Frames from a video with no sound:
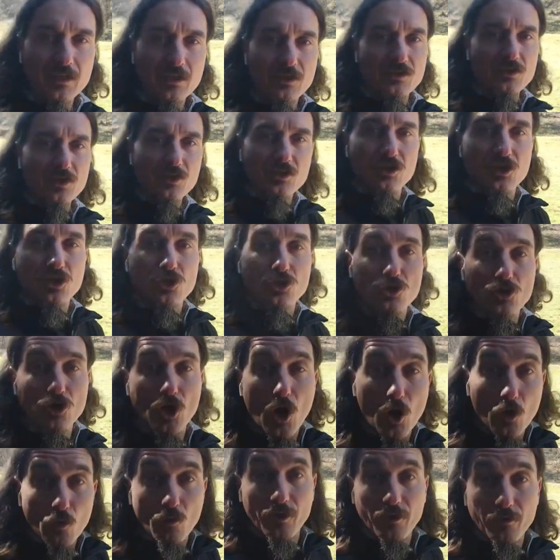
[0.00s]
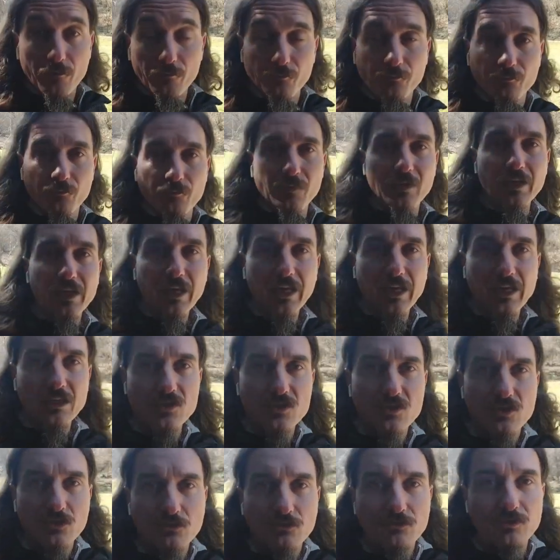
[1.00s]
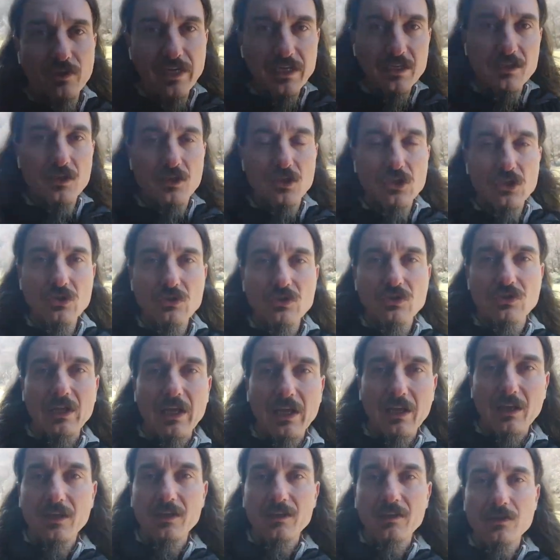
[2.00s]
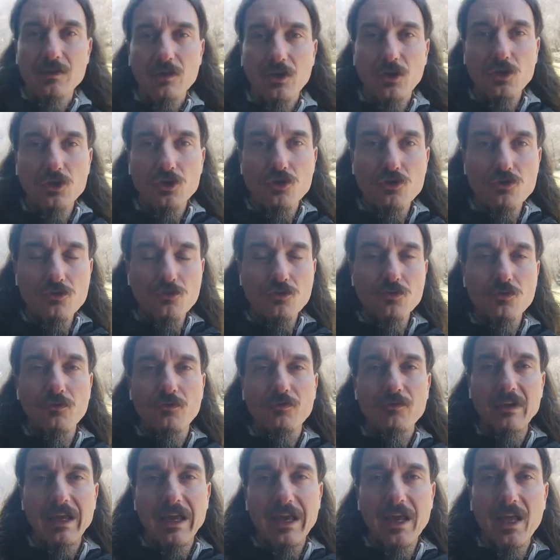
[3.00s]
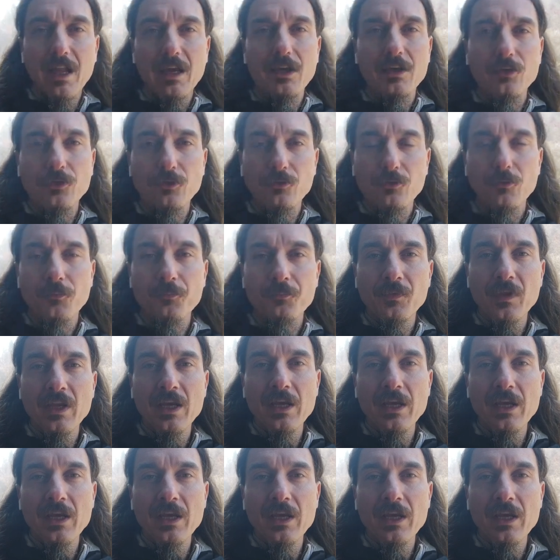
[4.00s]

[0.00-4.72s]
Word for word: just as no one has the right to tell us our true value,